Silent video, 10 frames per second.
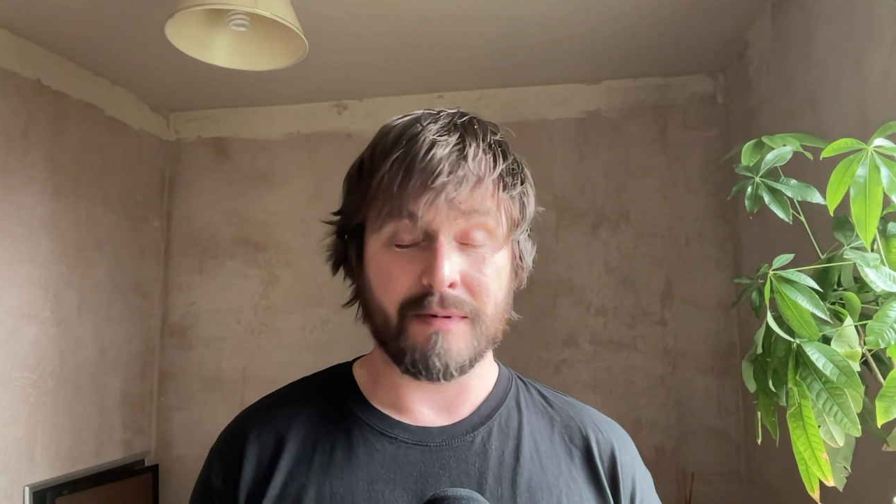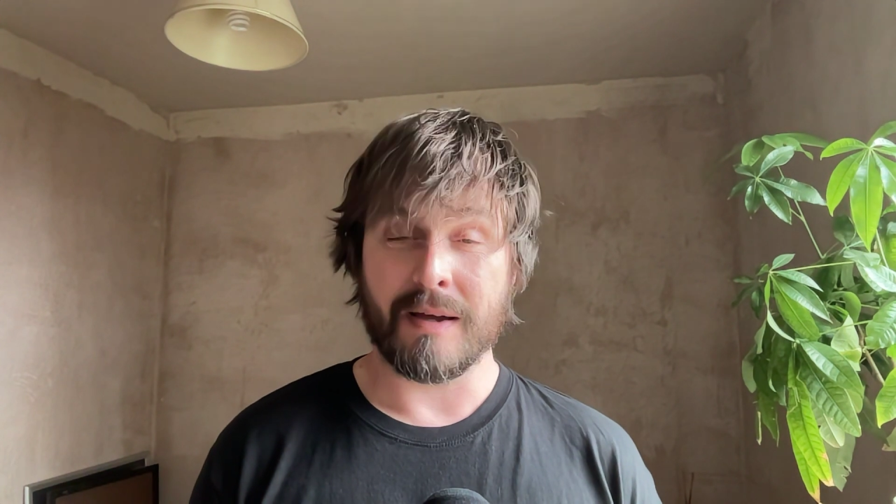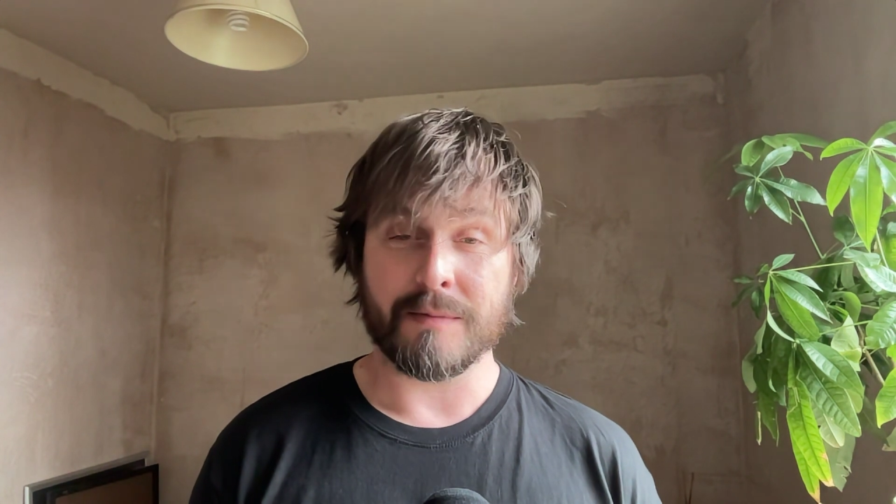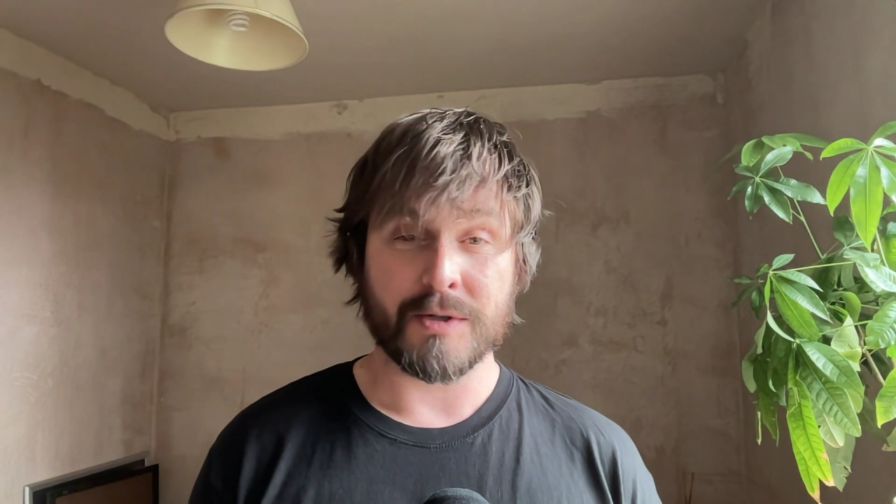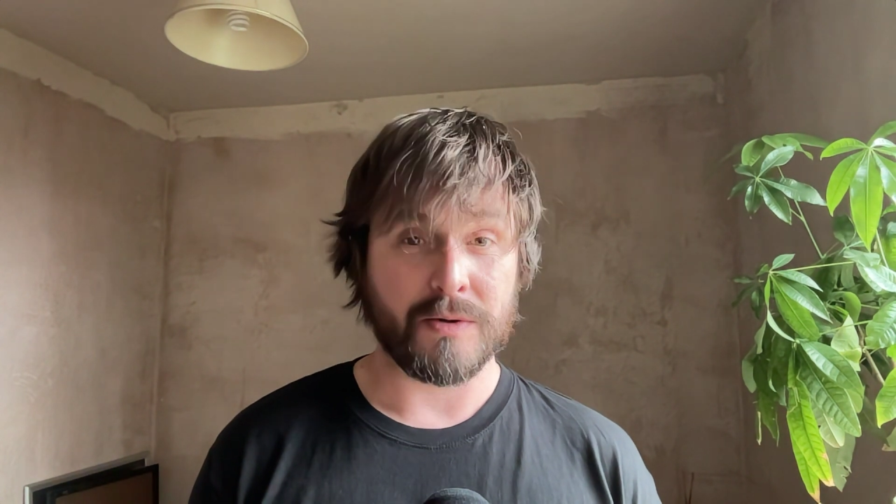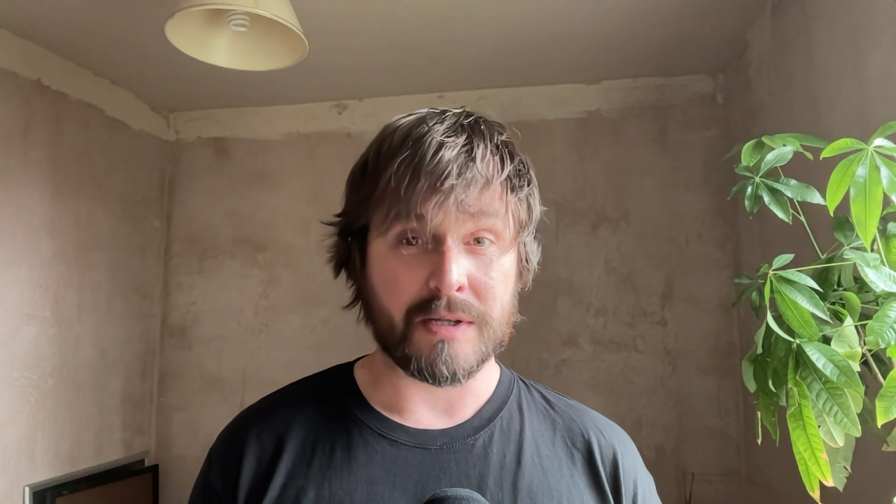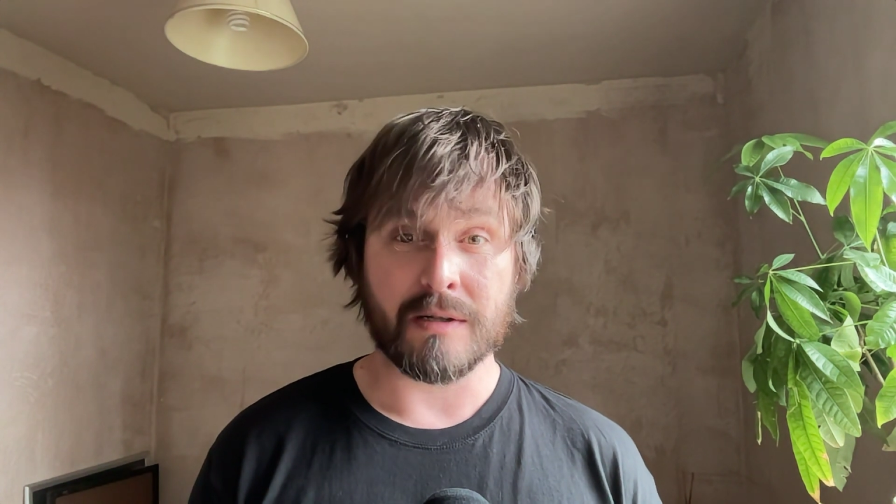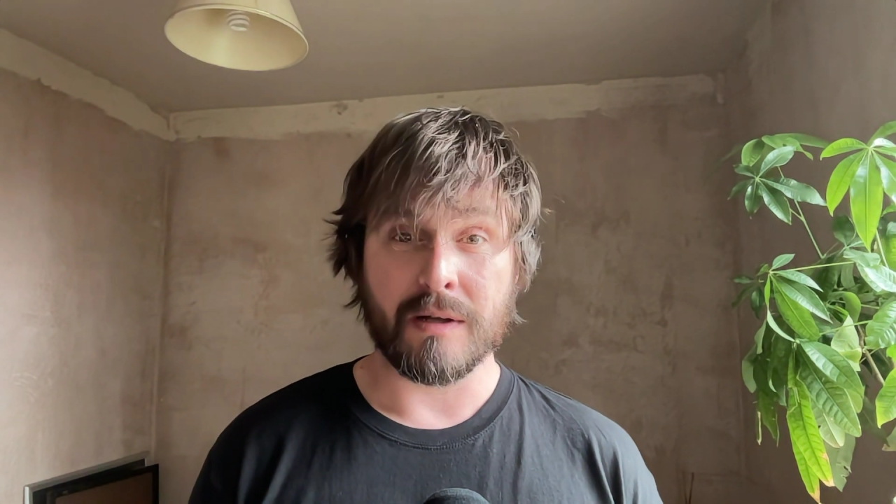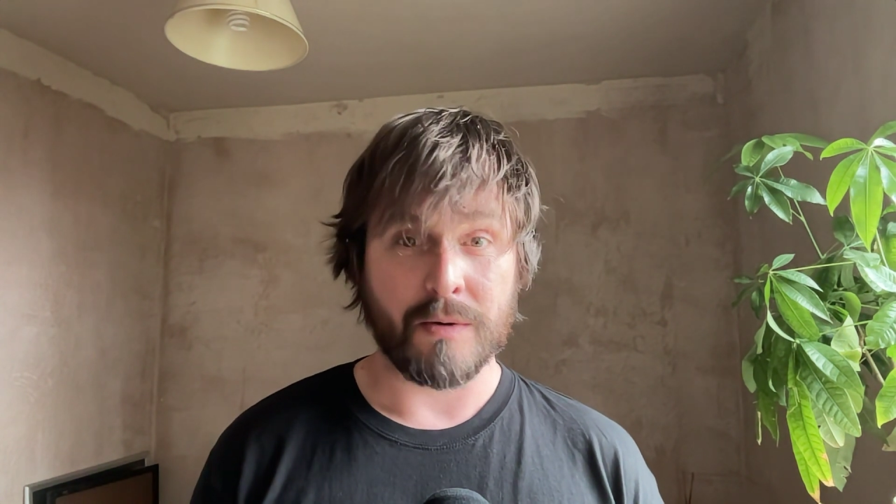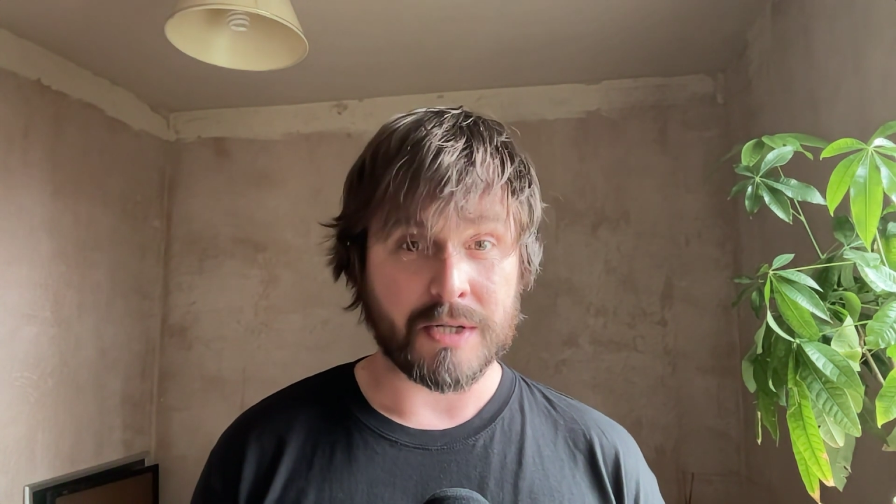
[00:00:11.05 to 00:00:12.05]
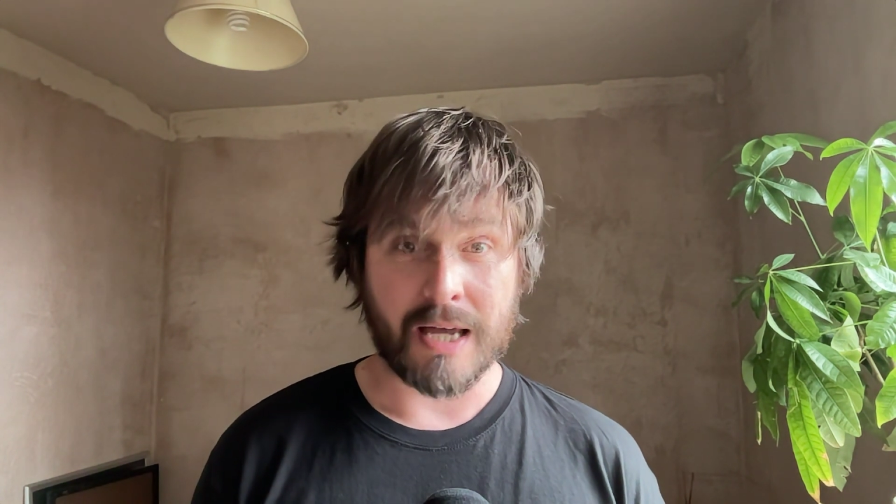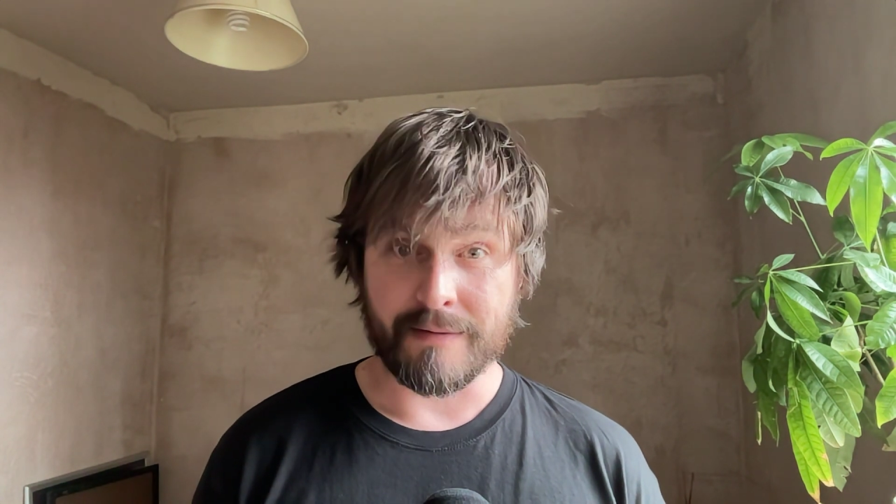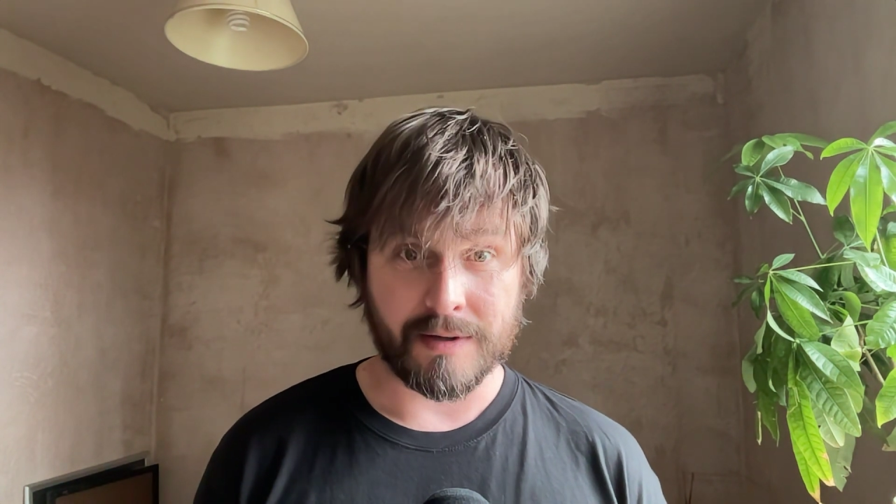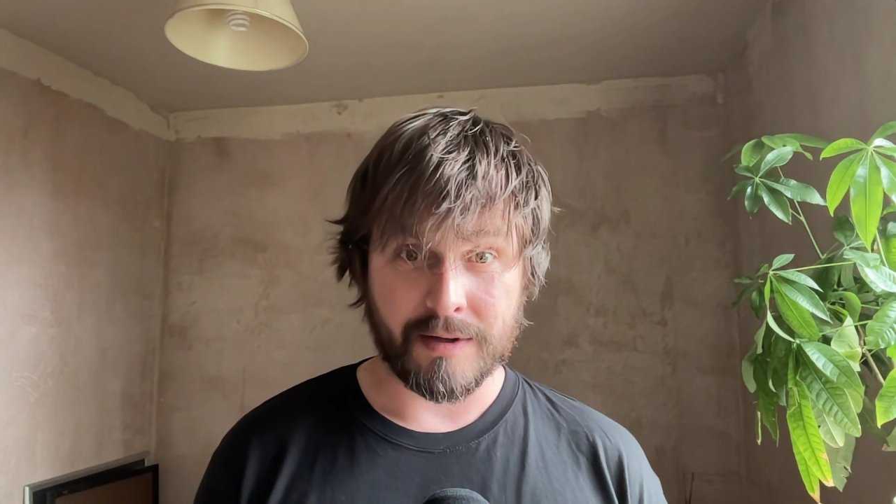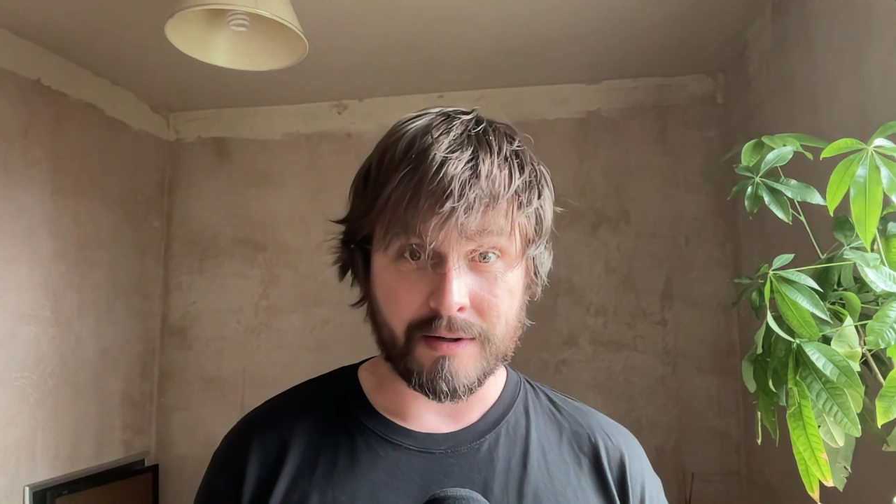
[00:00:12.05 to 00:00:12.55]
I'm sure there's loads I
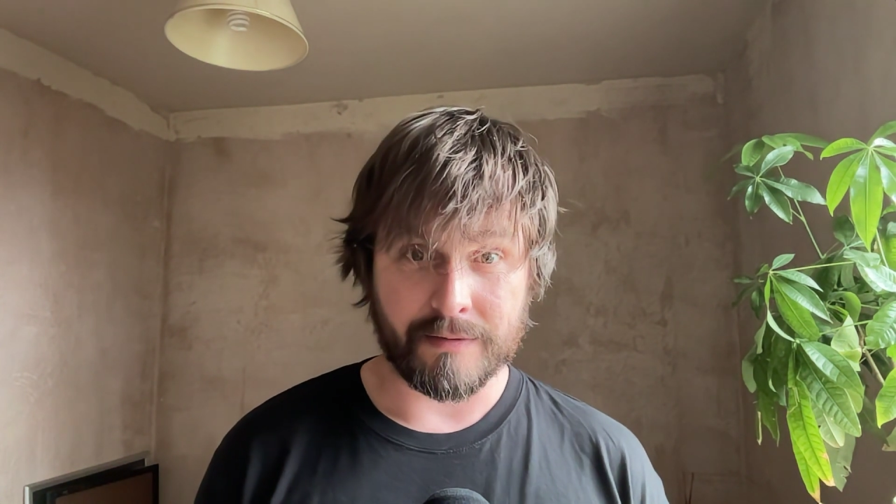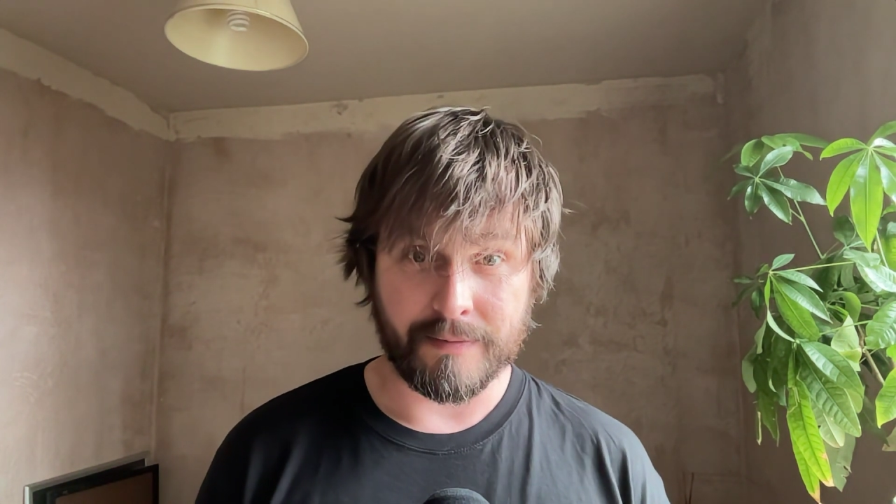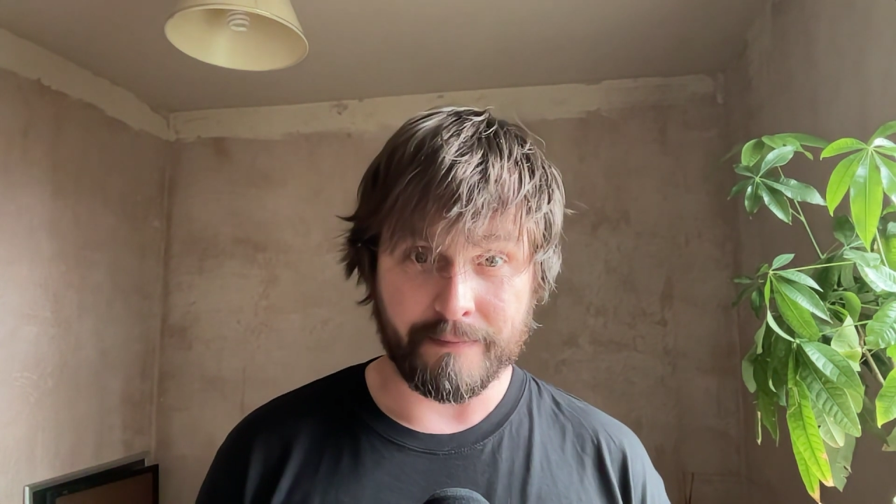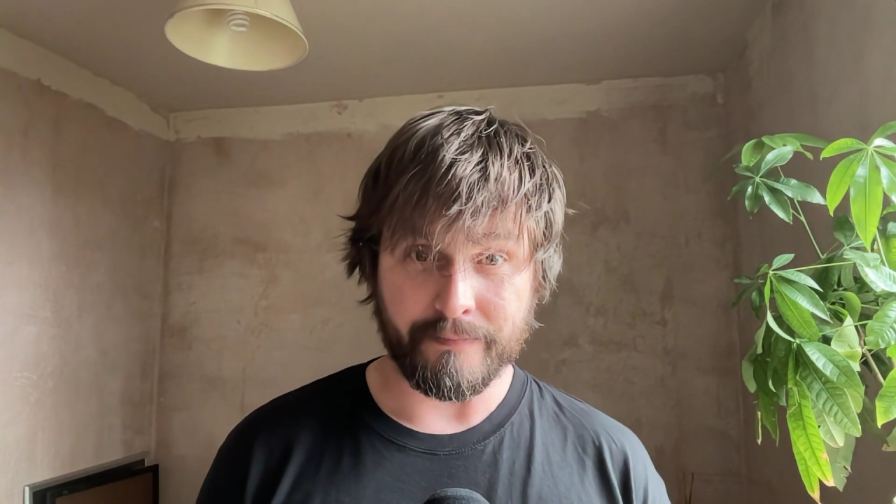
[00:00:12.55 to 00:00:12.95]
haven't heard of.